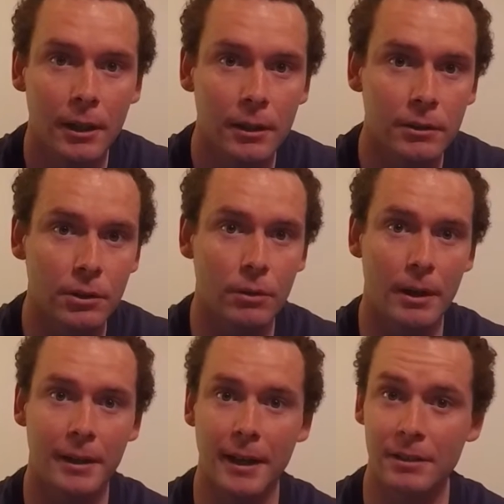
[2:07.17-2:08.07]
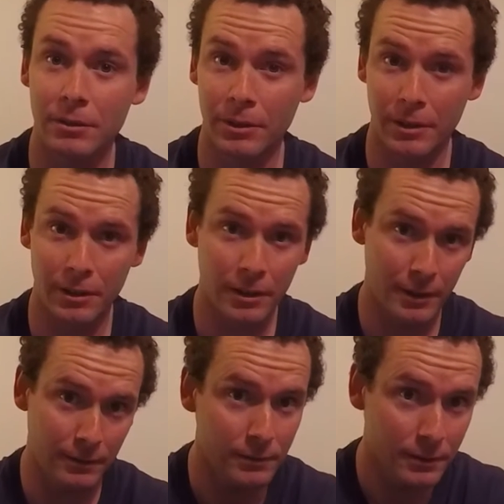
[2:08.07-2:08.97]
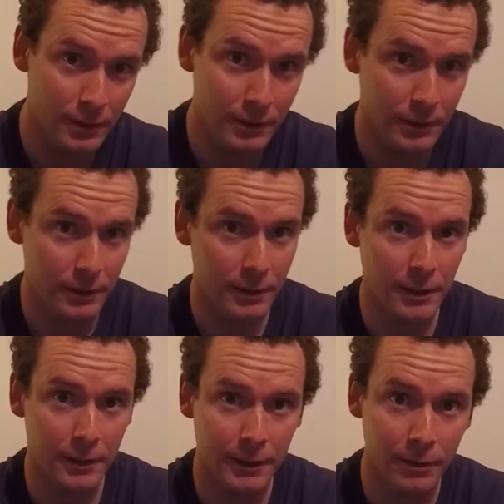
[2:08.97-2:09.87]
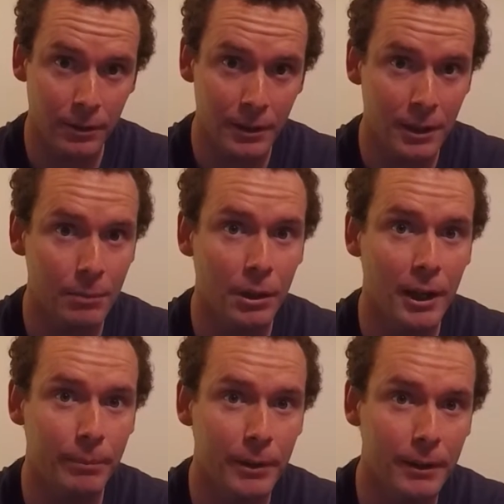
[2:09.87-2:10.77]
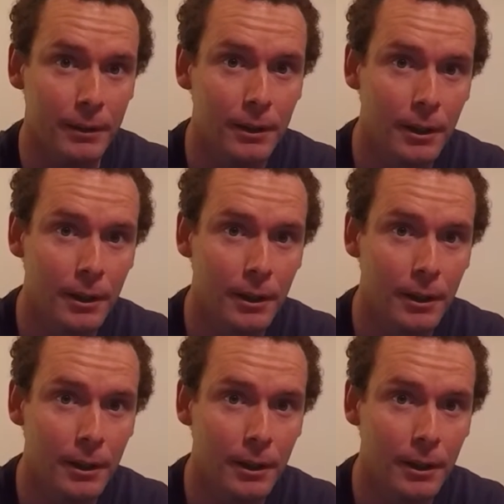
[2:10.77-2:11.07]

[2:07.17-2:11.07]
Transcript: So I guess you could hunt and kill and eat a black bear,